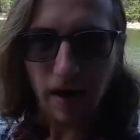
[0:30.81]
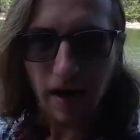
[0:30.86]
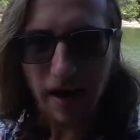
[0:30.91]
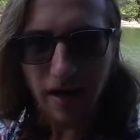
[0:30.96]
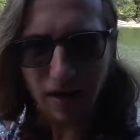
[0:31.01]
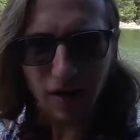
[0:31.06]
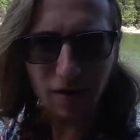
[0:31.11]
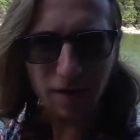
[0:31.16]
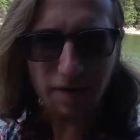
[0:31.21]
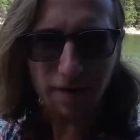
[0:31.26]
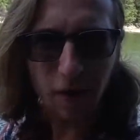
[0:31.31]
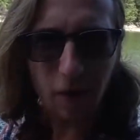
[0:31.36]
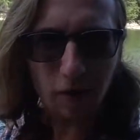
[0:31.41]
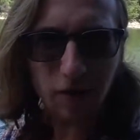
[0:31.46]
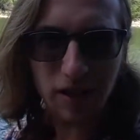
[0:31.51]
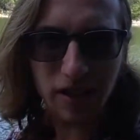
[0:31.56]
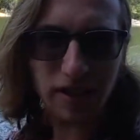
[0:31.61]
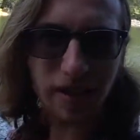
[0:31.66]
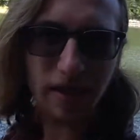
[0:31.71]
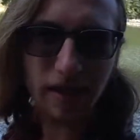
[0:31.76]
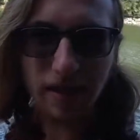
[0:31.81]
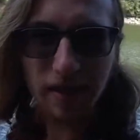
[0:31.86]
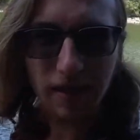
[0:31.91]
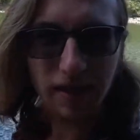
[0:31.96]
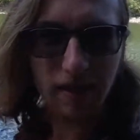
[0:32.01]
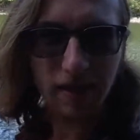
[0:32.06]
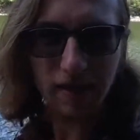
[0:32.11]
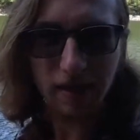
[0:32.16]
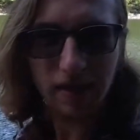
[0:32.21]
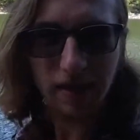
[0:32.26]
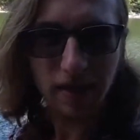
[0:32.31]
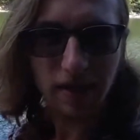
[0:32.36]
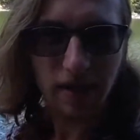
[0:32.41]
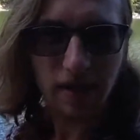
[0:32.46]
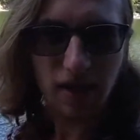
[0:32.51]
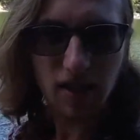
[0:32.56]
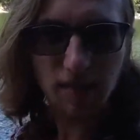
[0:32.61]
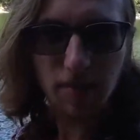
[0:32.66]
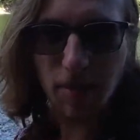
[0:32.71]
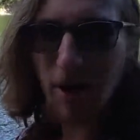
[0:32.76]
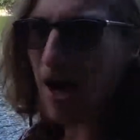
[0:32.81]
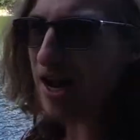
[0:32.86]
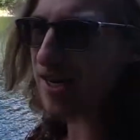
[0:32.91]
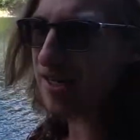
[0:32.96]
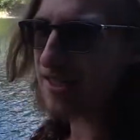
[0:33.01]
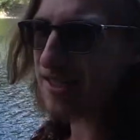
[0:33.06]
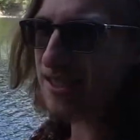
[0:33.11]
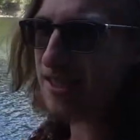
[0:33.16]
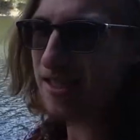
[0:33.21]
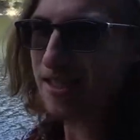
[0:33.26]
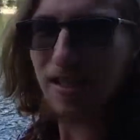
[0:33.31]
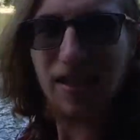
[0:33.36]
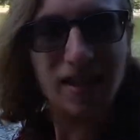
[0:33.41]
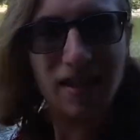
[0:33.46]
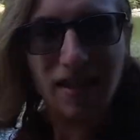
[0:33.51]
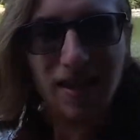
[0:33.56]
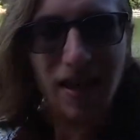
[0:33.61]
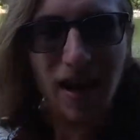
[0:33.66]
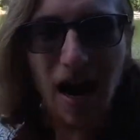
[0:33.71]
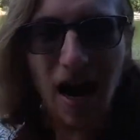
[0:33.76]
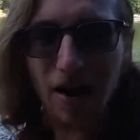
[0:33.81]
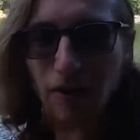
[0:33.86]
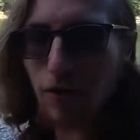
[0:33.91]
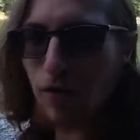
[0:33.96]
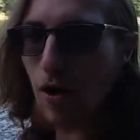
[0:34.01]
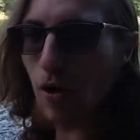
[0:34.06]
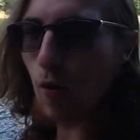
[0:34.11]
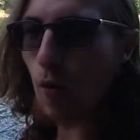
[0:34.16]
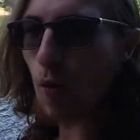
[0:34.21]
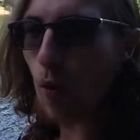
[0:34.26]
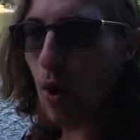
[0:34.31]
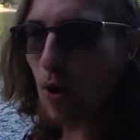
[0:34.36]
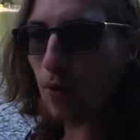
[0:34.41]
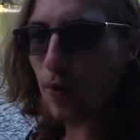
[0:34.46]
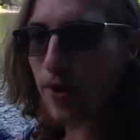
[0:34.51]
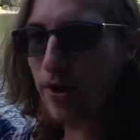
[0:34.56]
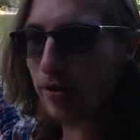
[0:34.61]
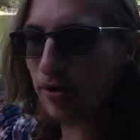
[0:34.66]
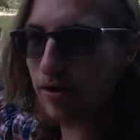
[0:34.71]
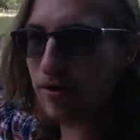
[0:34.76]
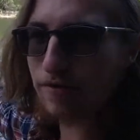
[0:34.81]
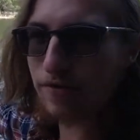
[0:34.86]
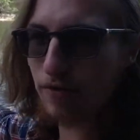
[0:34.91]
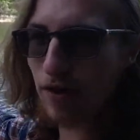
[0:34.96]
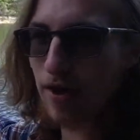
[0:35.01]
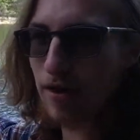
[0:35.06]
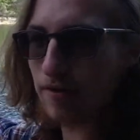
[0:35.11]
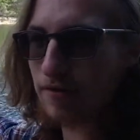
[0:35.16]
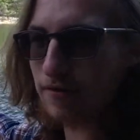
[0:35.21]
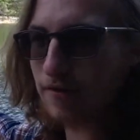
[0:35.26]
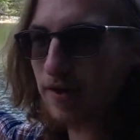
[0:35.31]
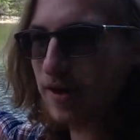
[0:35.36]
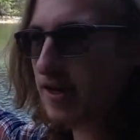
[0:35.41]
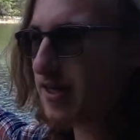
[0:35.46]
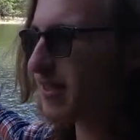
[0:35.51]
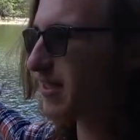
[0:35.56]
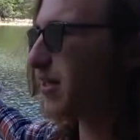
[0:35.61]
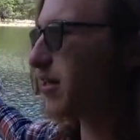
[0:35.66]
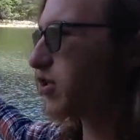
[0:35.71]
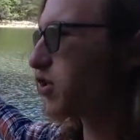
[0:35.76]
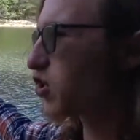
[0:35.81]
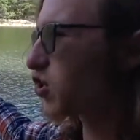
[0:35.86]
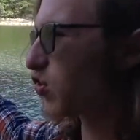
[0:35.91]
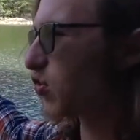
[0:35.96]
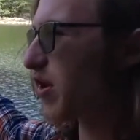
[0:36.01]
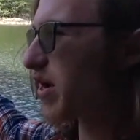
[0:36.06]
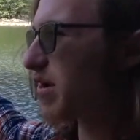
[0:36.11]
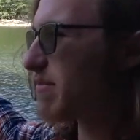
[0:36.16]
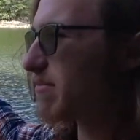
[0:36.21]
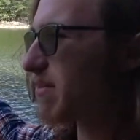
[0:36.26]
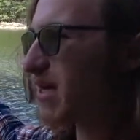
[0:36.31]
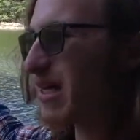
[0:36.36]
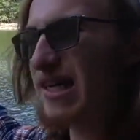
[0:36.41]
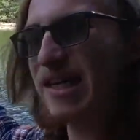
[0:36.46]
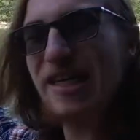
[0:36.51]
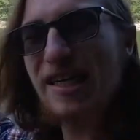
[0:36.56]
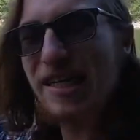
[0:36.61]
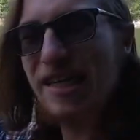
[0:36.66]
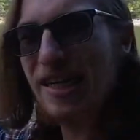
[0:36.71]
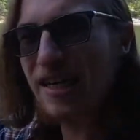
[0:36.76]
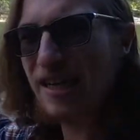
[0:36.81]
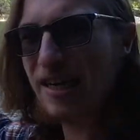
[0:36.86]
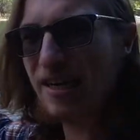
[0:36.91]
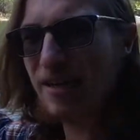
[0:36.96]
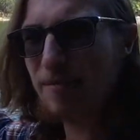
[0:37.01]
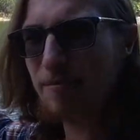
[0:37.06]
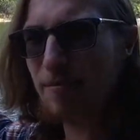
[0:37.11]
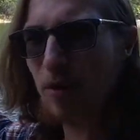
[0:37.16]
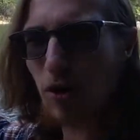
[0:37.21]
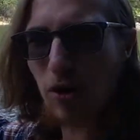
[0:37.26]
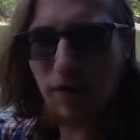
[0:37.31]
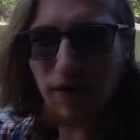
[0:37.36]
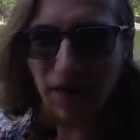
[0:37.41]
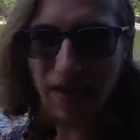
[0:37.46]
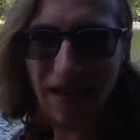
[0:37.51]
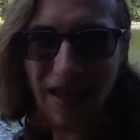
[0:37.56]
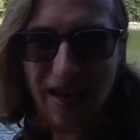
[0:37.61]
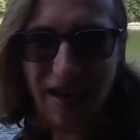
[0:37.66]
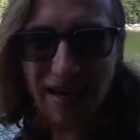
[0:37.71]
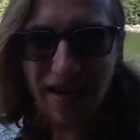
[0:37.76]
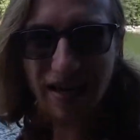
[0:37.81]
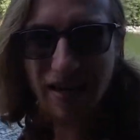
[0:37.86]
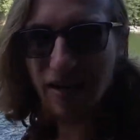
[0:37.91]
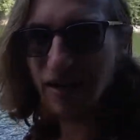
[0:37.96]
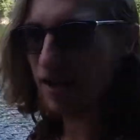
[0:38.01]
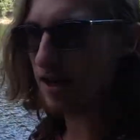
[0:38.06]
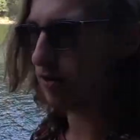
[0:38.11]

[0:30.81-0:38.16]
Hello folks. To be honest, I don't know what we are in front of. Is it a stream? Part of a lake?